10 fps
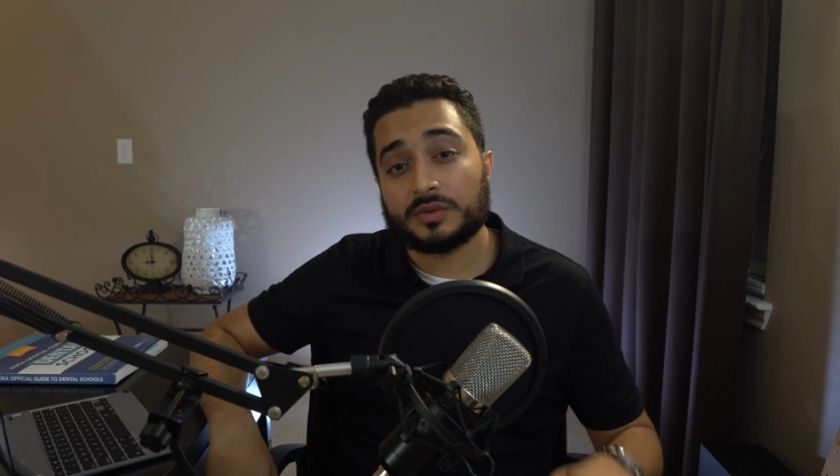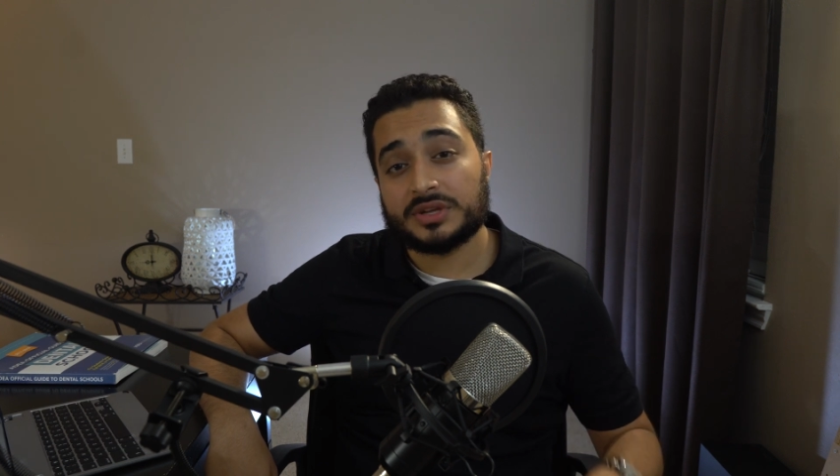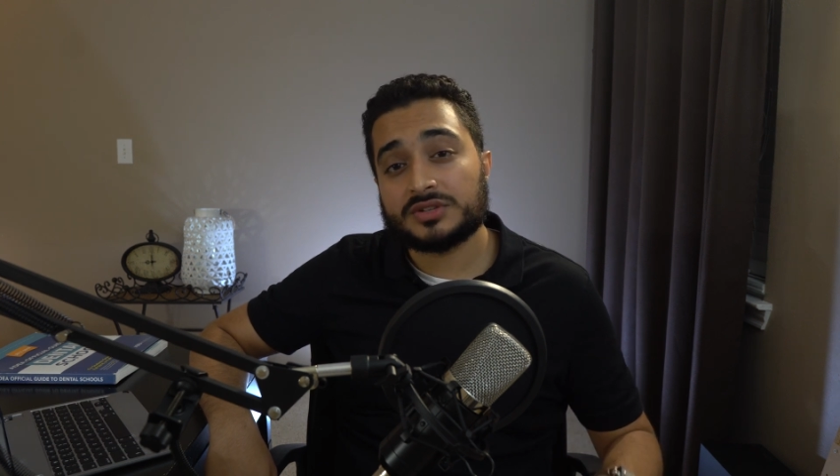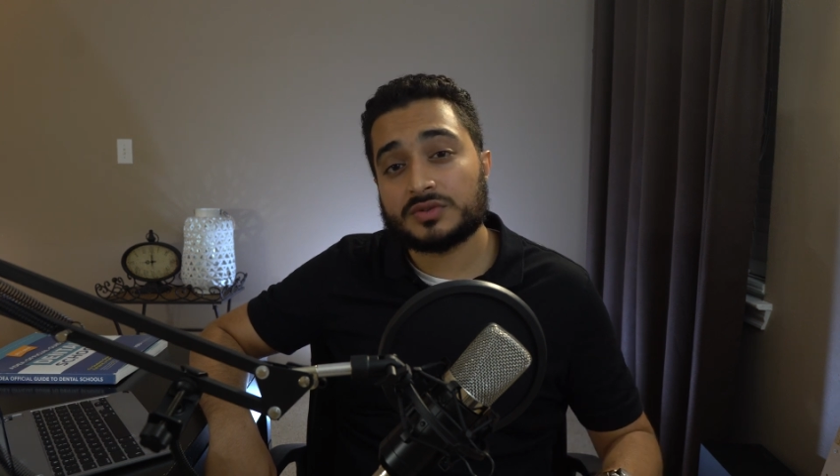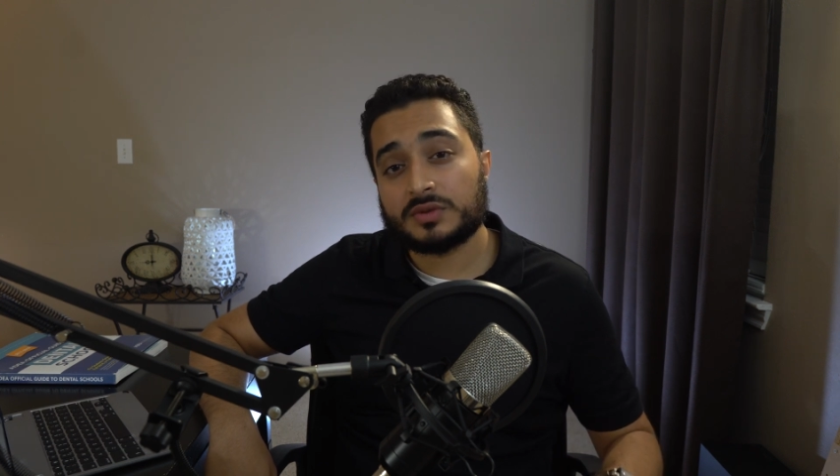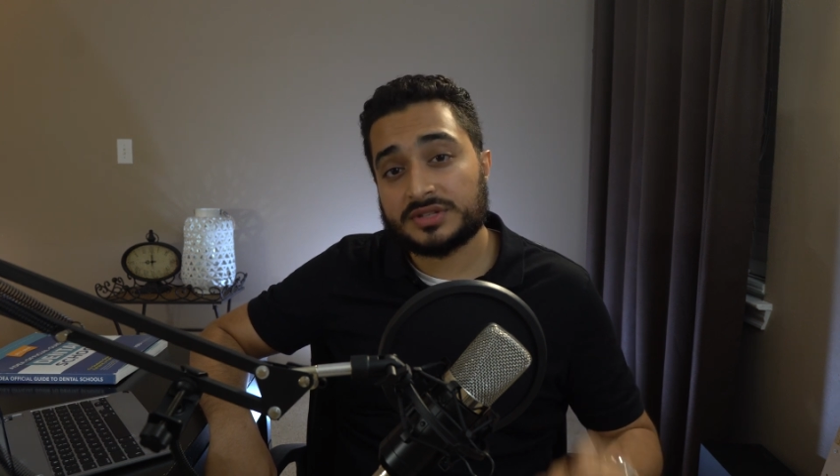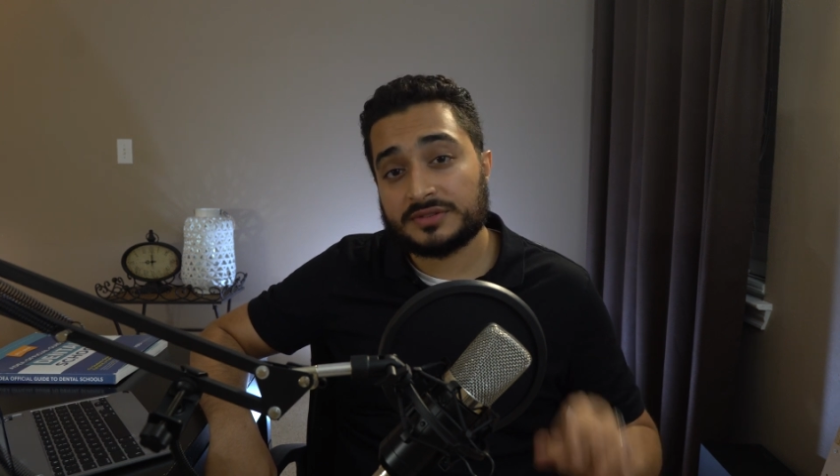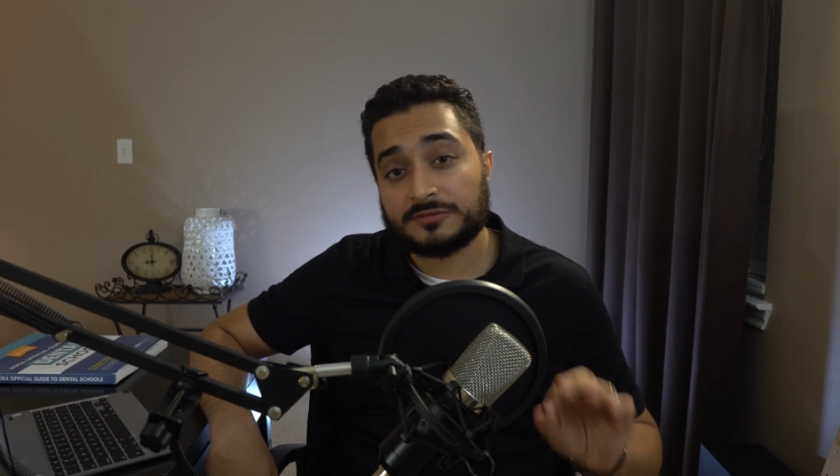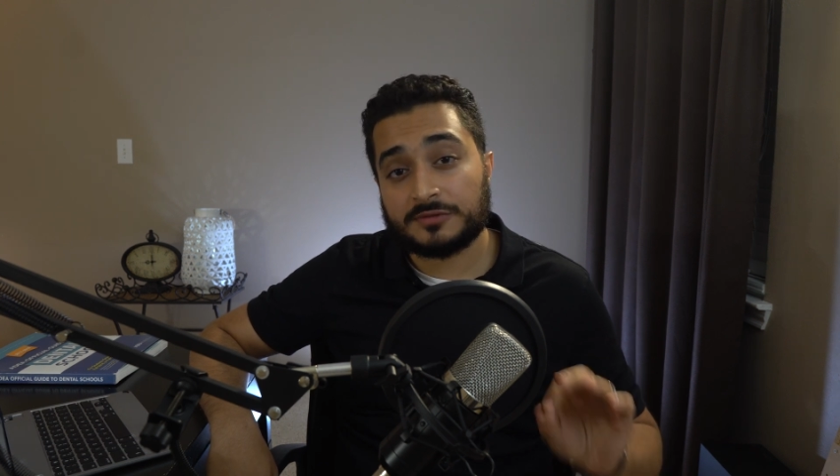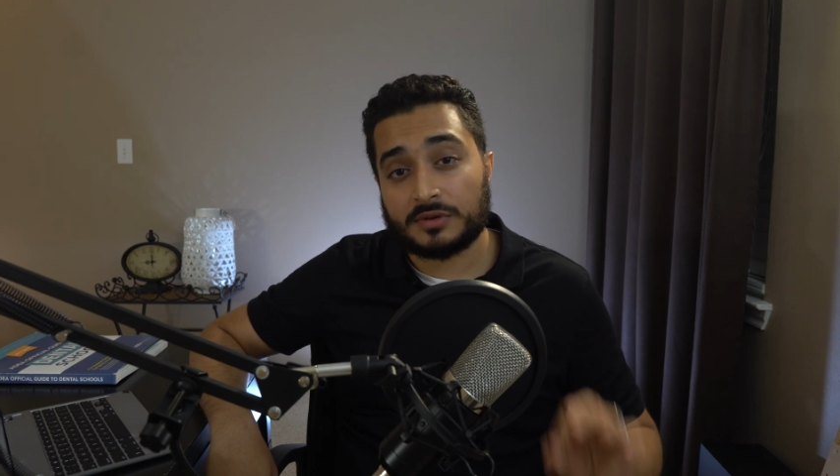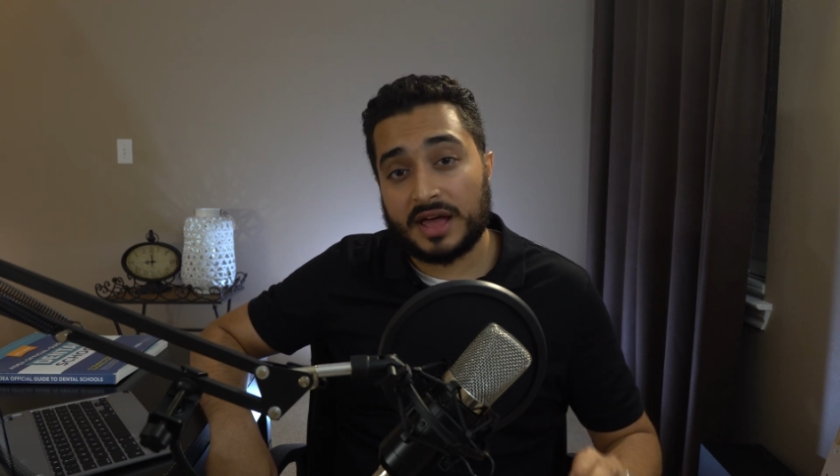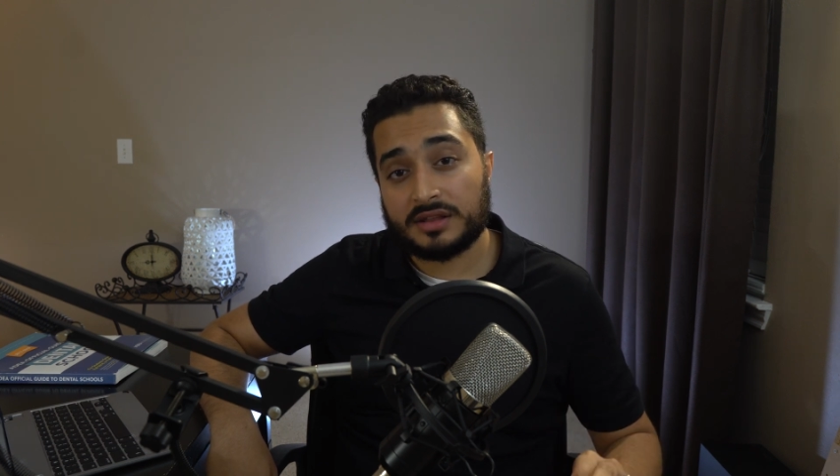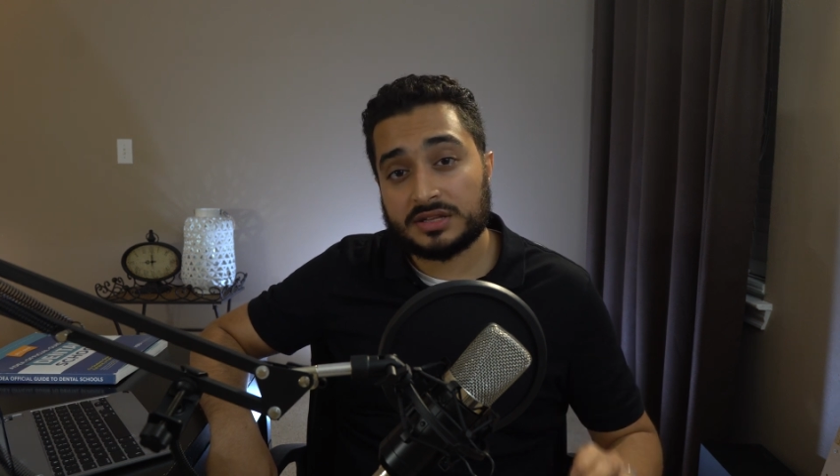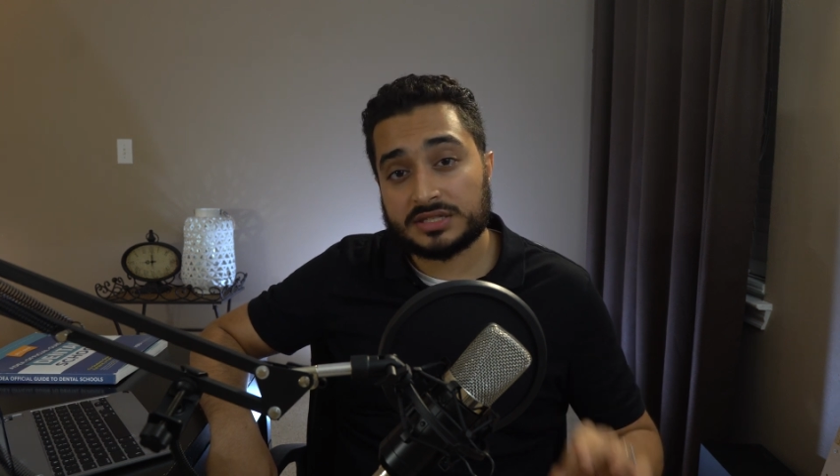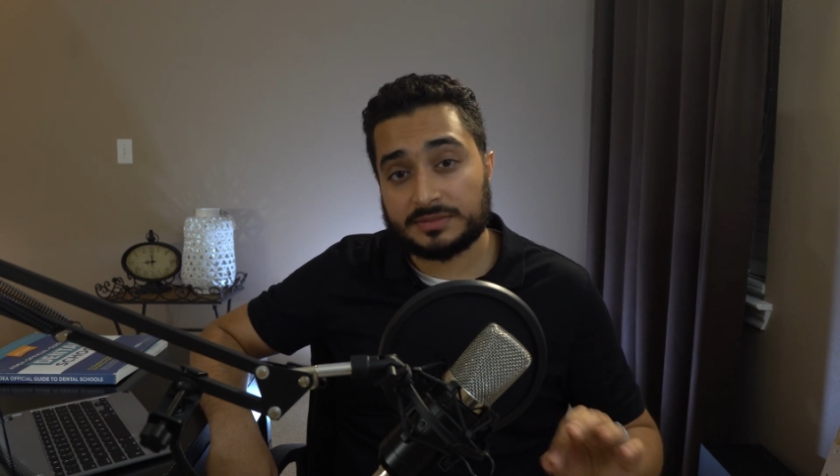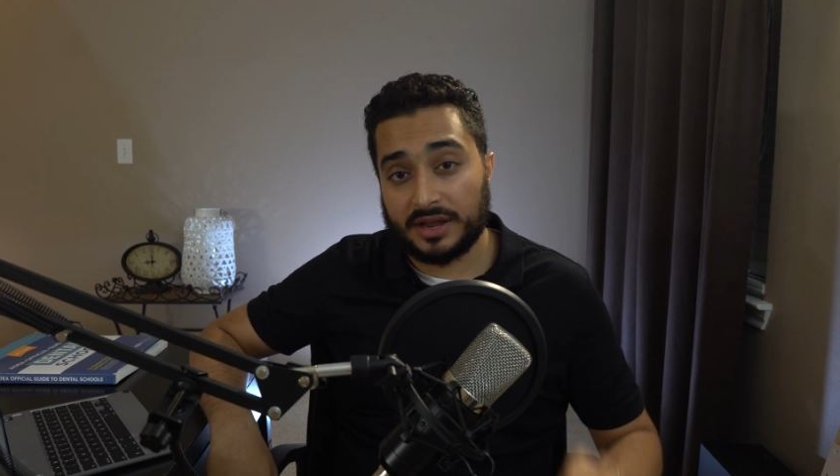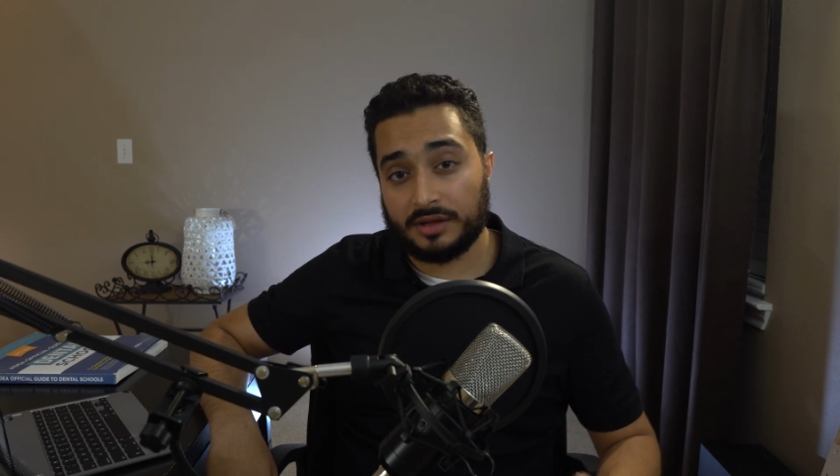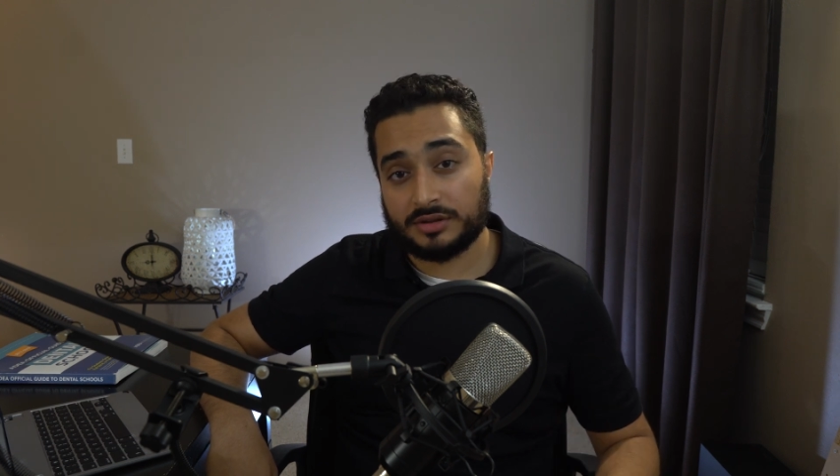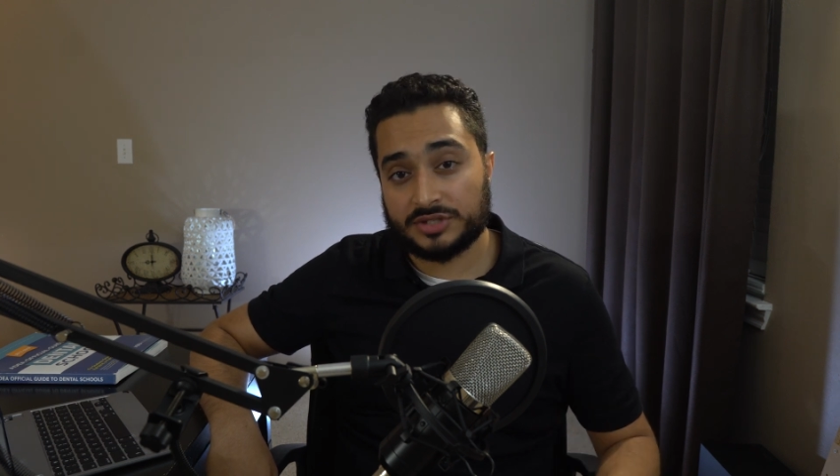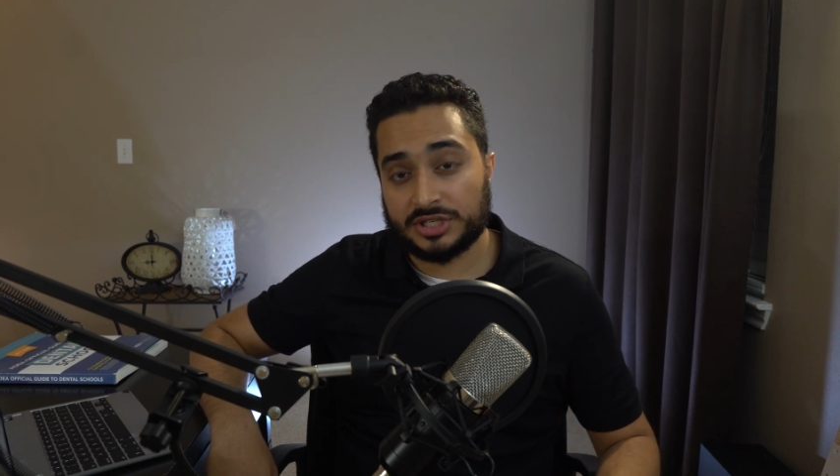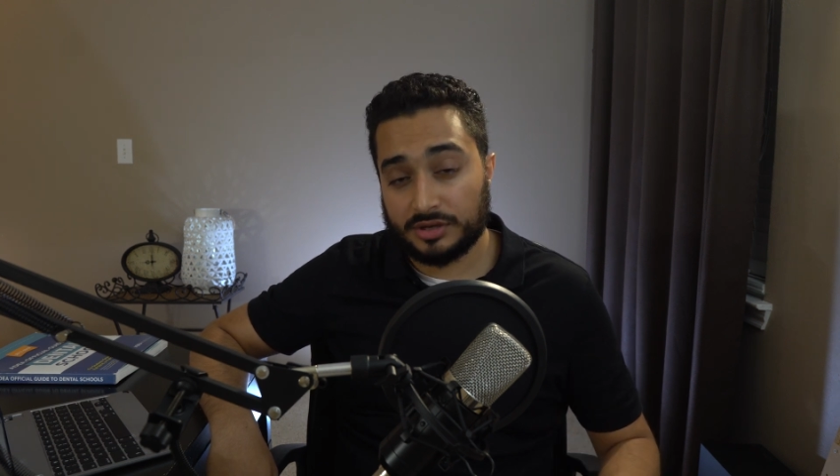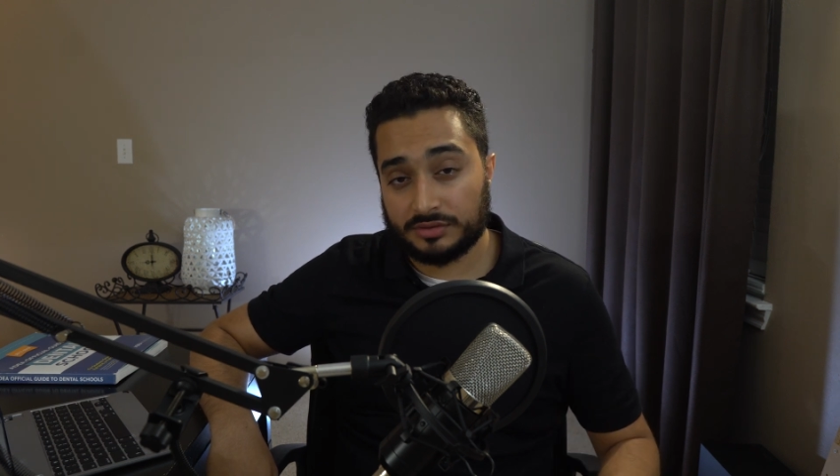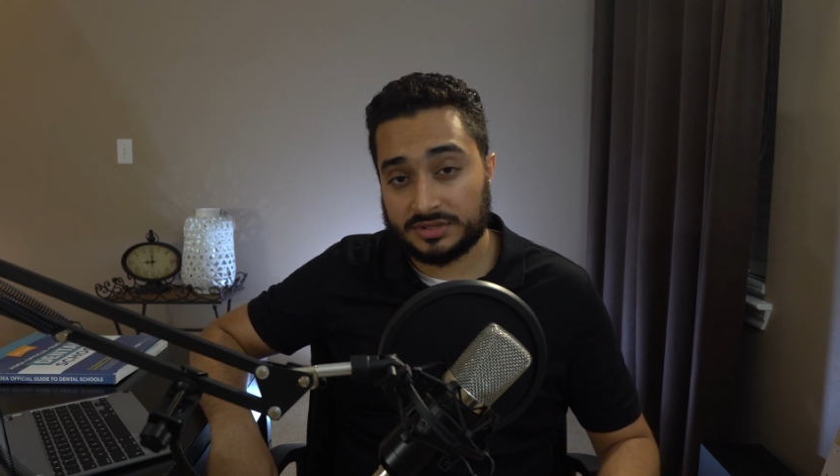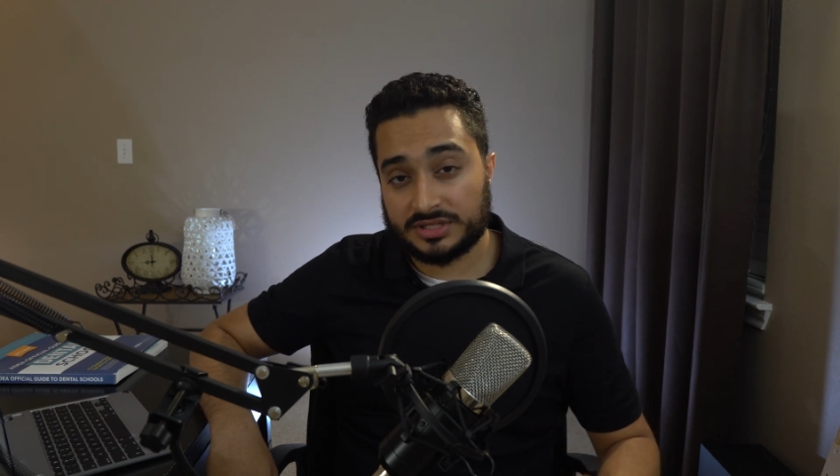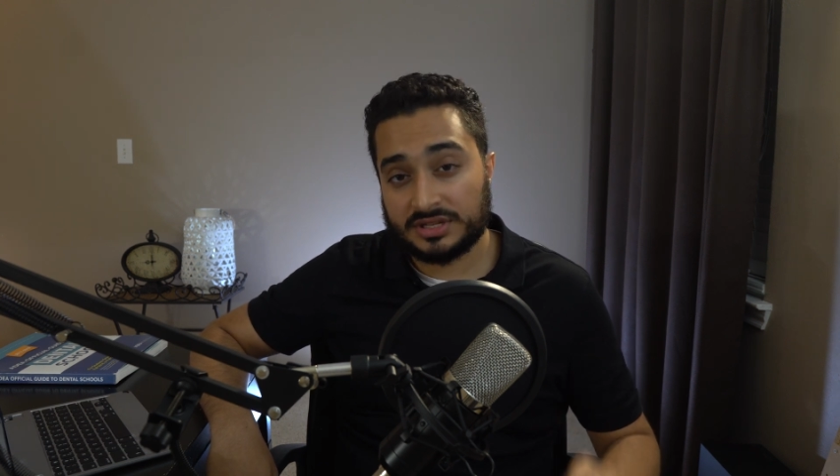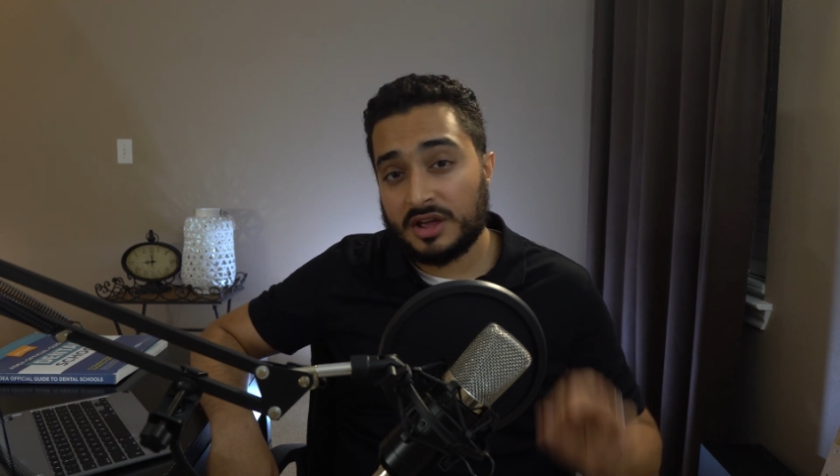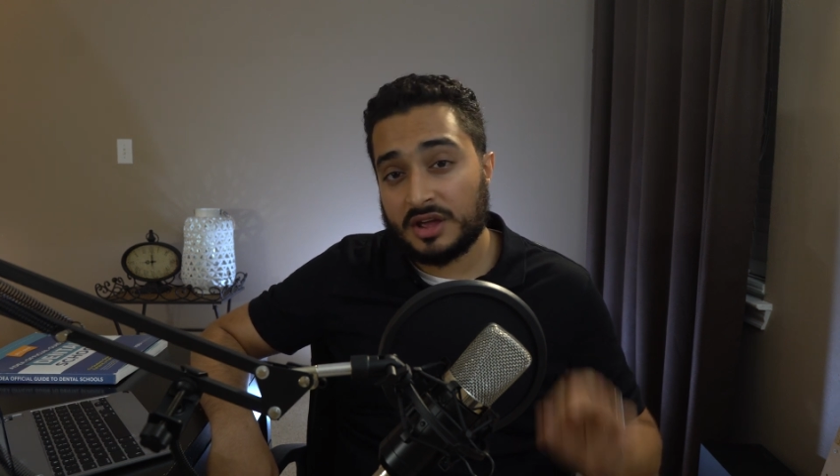resource Feralis Biology Notes.